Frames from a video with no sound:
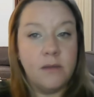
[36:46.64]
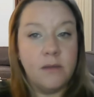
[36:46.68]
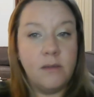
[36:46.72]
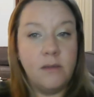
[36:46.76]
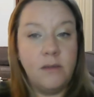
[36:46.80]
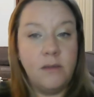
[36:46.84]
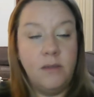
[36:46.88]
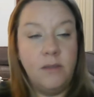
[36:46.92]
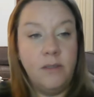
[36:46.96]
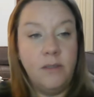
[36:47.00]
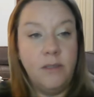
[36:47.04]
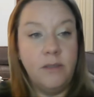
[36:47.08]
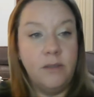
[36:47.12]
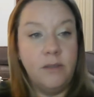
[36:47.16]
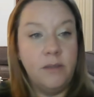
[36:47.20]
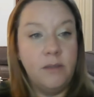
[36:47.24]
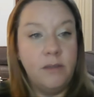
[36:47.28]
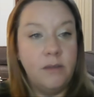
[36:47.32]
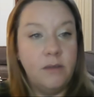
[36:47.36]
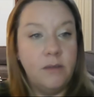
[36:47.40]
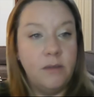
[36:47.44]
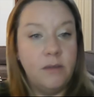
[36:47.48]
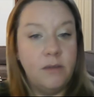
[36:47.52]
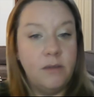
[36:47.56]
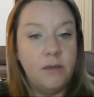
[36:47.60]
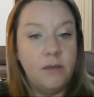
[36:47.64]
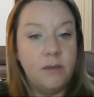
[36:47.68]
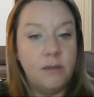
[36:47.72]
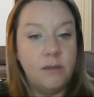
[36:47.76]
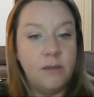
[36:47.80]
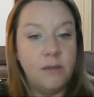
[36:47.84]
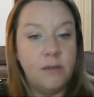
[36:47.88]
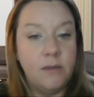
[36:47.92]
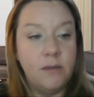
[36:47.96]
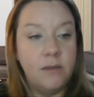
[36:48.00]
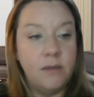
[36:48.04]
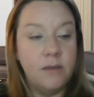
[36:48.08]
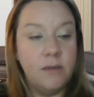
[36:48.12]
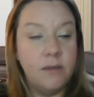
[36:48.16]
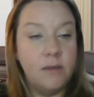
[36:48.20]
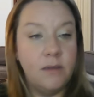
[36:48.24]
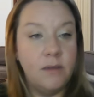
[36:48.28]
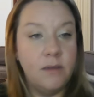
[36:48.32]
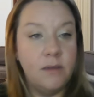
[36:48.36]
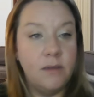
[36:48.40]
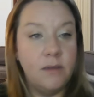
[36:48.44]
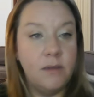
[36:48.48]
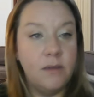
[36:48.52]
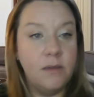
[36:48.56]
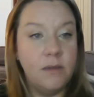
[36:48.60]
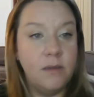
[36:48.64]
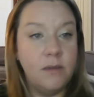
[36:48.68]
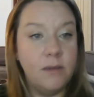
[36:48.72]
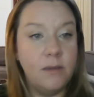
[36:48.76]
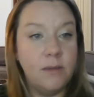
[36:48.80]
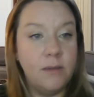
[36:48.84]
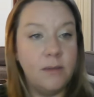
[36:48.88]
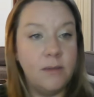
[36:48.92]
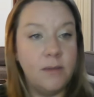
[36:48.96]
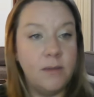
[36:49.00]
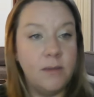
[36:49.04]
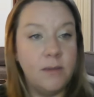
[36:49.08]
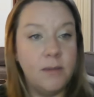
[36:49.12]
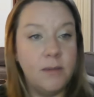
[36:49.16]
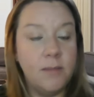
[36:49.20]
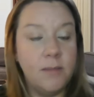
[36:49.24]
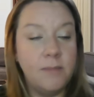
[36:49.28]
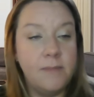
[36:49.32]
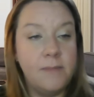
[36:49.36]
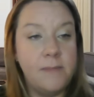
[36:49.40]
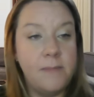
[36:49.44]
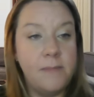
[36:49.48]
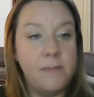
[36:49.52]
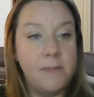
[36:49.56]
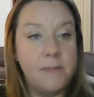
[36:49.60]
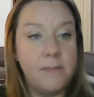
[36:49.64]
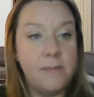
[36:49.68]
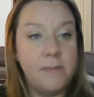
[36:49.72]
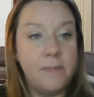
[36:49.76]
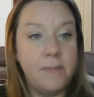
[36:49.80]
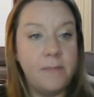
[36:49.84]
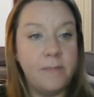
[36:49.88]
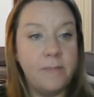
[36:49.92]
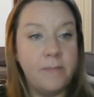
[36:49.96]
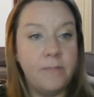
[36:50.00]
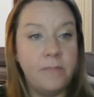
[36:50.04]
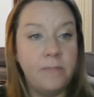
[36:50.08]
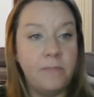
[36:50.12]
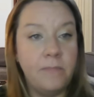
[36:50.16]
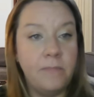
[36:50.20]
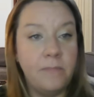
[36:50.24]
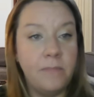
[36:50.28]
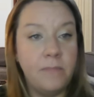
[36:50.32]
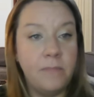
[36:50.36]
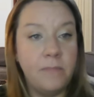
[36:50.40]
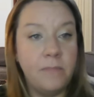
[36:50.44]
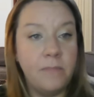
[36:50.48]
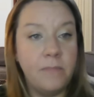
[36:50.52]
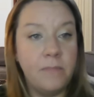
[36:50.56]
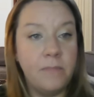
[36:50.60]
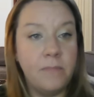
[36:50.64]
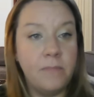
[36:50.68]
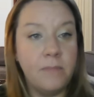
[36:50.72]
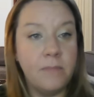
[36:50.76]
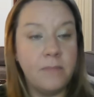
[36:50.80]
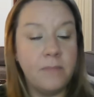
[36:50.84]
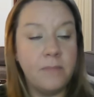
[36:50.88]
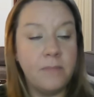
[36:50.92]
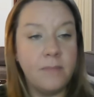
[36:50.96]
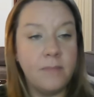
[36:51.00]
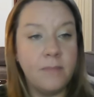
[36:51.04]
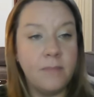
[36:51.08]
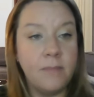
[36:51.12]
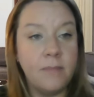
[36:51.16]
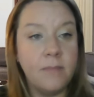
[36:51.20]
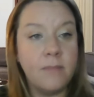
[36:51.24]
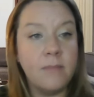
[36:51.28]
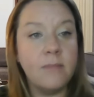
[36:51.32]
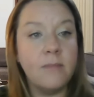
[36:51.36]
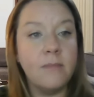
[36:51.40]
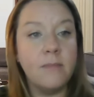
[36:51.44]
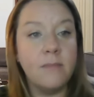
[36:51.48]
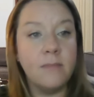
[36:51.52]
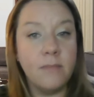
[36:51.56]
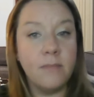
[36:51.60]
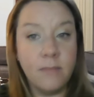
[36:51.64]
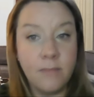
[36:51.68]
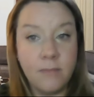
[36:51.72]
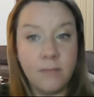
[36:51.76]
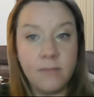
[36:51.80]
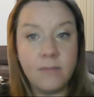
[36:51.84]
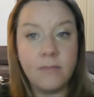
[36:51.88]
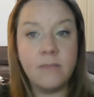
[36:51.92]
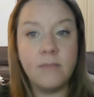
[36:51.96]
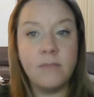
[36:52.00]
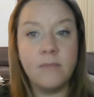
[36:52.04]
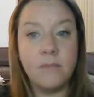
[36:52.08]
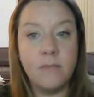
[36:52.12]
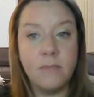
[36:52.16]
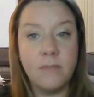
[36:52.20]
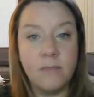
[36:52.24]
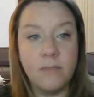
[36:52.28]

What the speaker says: The person shown says nothing.